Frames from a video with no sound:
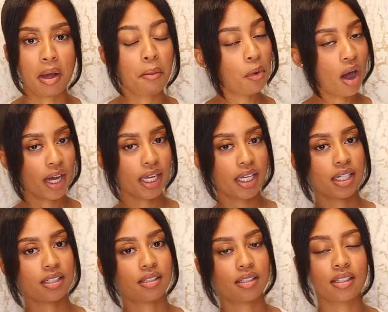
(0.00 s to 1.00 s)
I'm walking
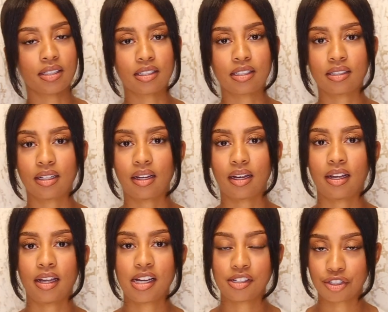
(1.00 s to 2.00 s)
into this
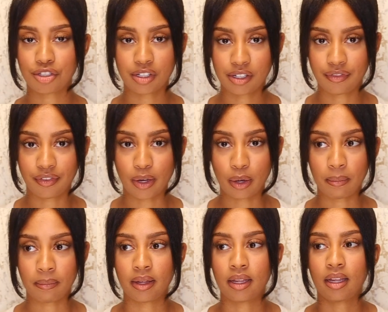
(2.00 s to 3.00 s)
industry of
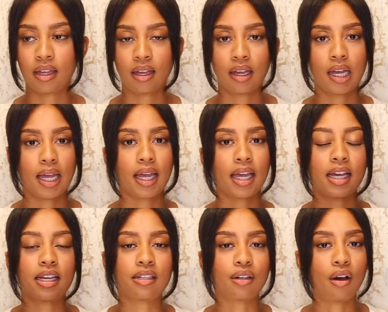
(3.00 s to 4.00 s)
film
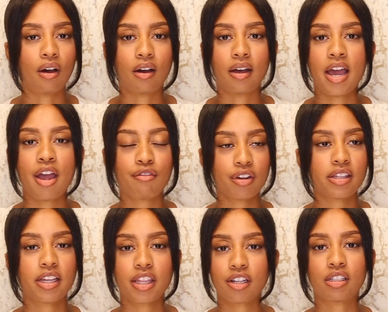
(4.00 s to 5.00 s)
and
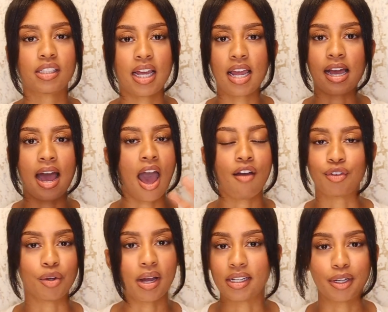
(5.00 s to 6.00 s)
everything they're saying, I have
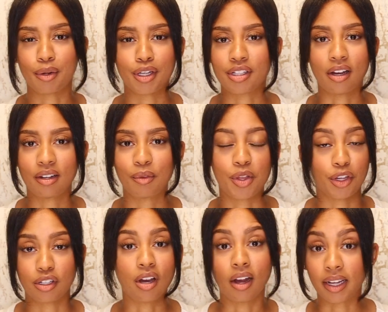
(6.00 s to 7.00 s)
no idea what you're talking what
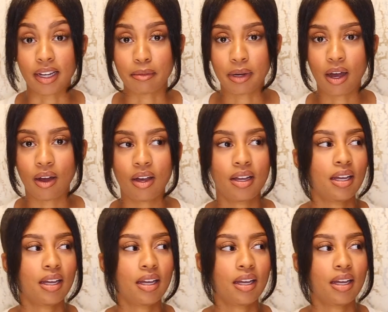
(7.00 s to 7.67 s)
they're talking about.